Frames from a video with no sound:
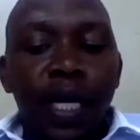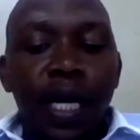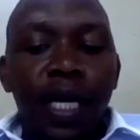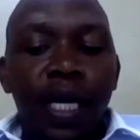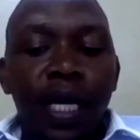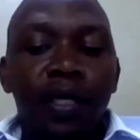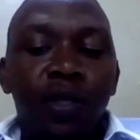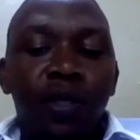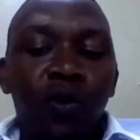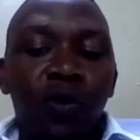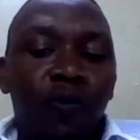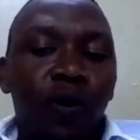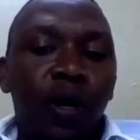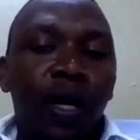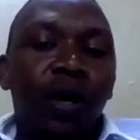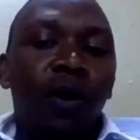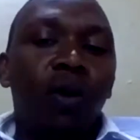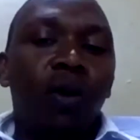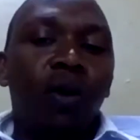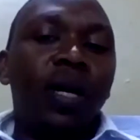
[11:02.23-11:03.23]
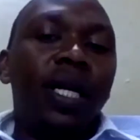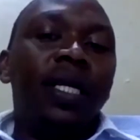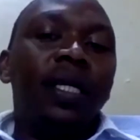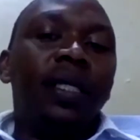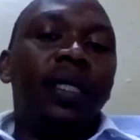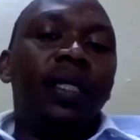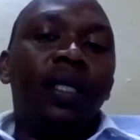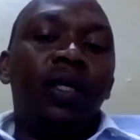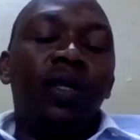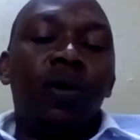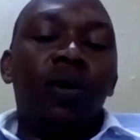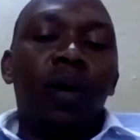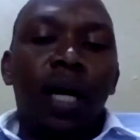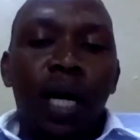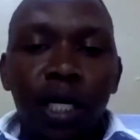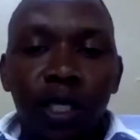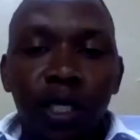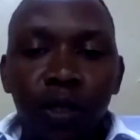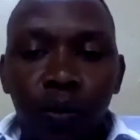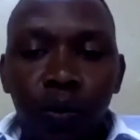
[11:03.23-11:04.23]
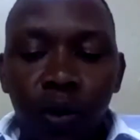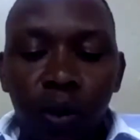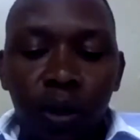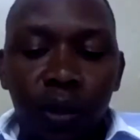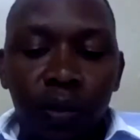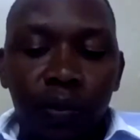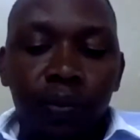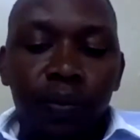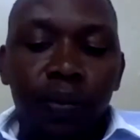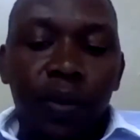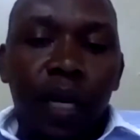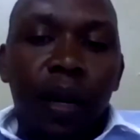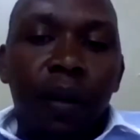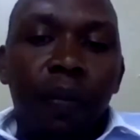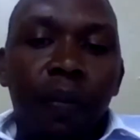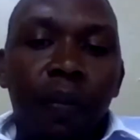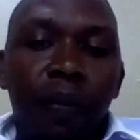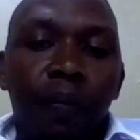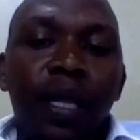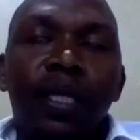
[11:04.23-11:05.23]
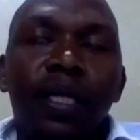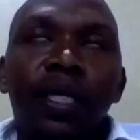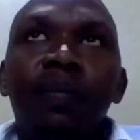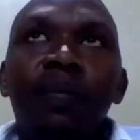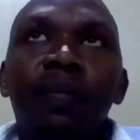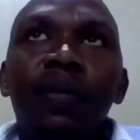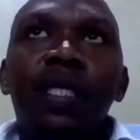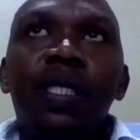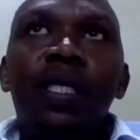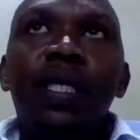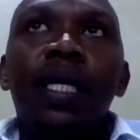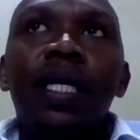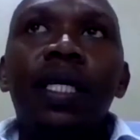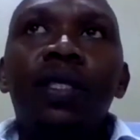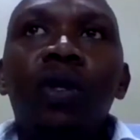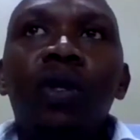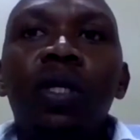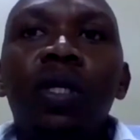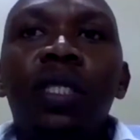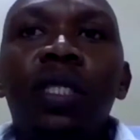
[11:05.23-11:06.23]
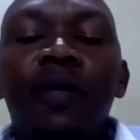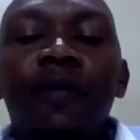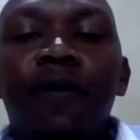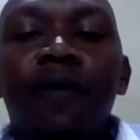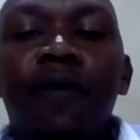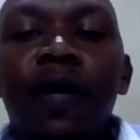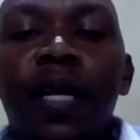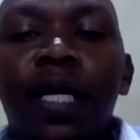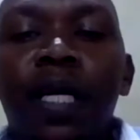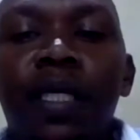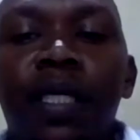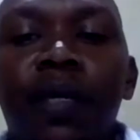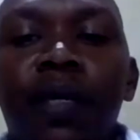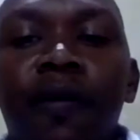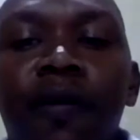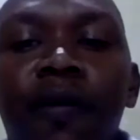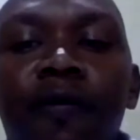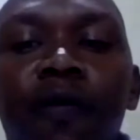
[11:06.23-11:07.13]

Yes, you've recorded it in your cash book, but the same check is not reflective